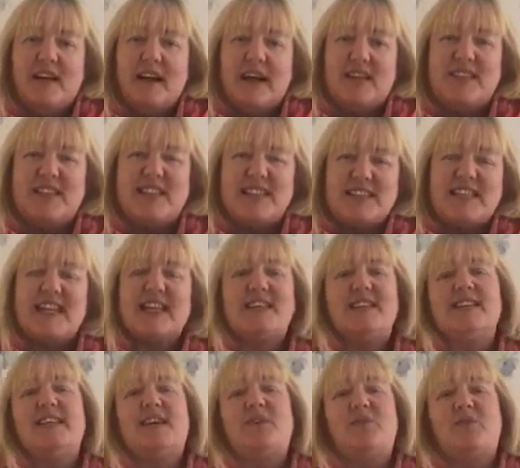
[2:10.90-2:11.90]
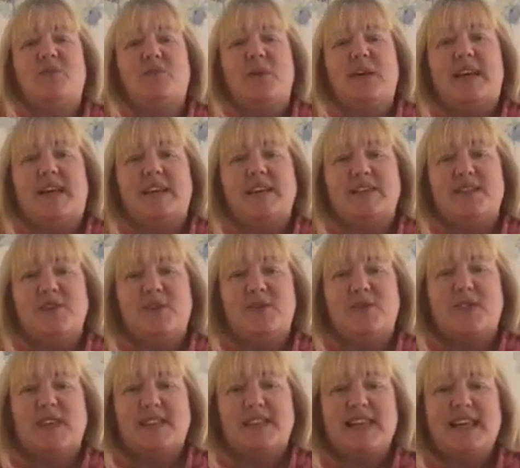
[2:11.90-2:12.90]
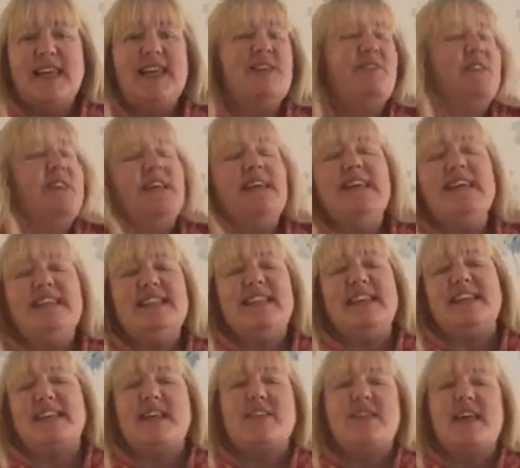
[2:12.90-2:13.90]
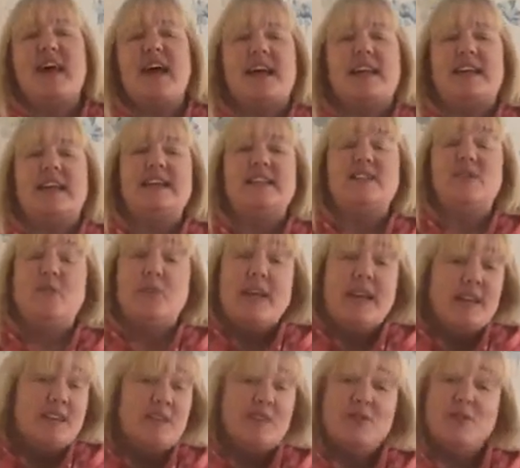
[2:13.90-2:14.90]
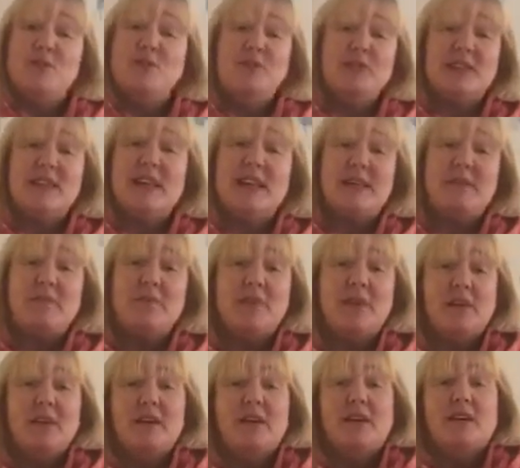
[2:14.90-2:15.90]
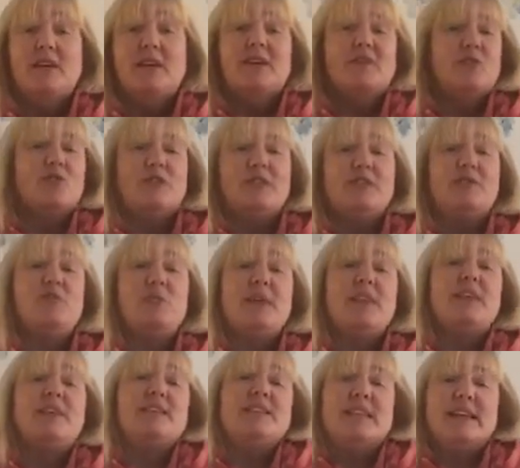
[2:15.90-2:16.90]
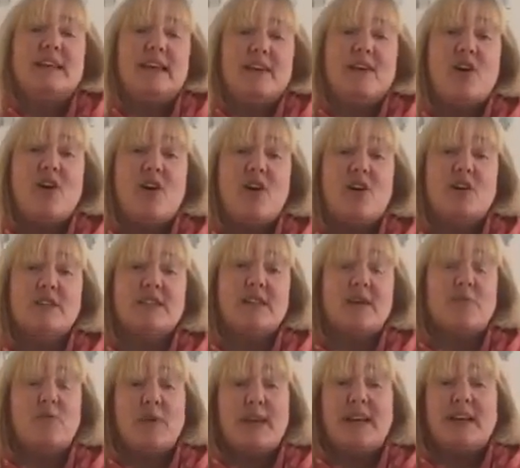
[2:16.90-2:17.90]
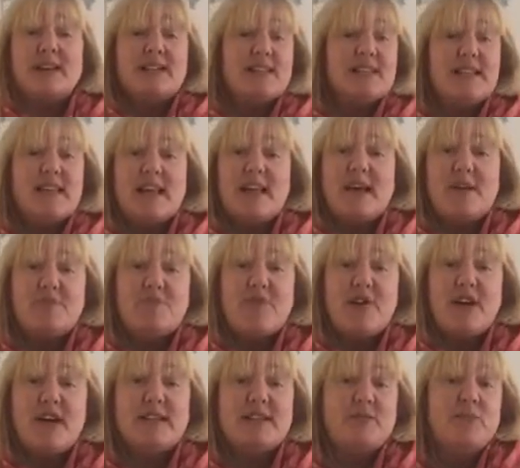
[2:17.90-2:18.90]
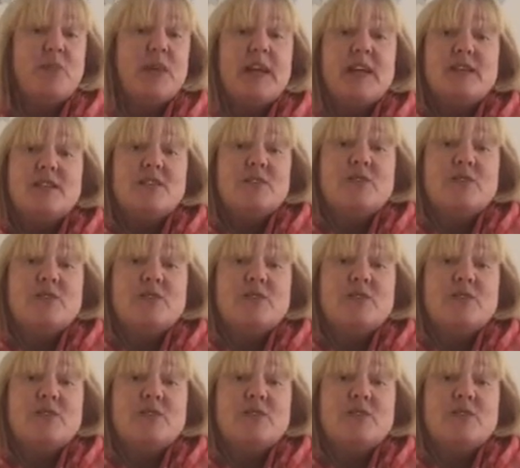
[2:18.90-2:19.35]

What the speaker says: And the second thing that we can do that's even easier than that is that we can talk to him. God is with us in our hearts and we can say our prayers and we can